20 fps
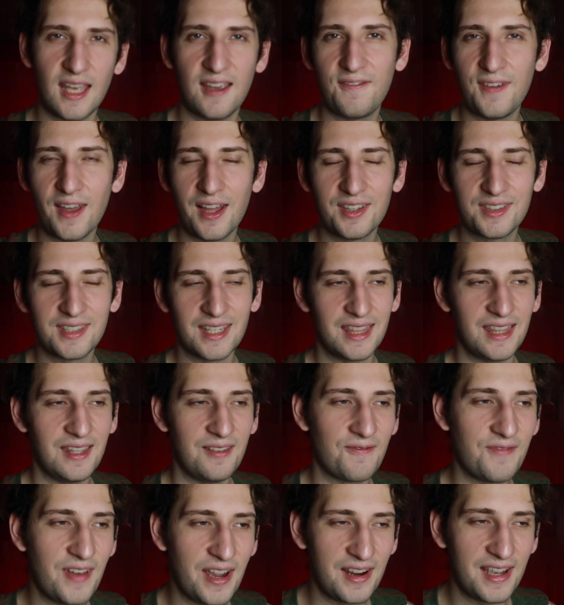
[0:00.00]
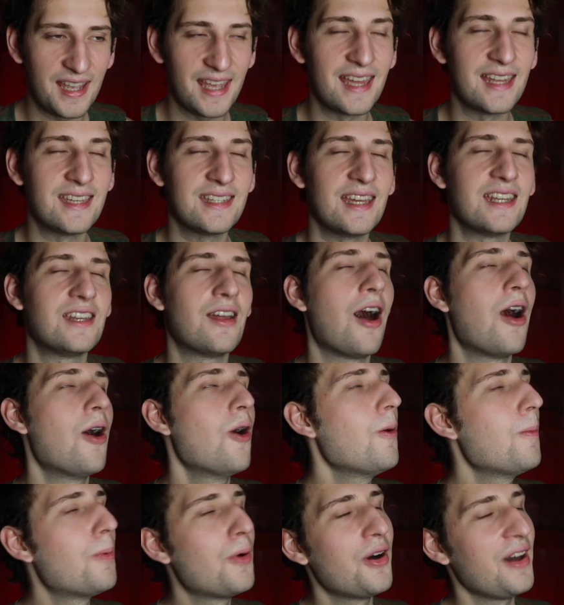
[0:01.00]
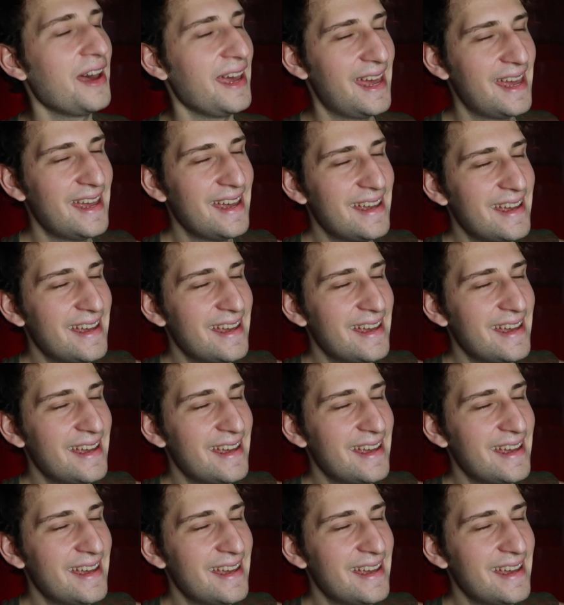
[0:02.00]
I felt at the very end, and oh boy!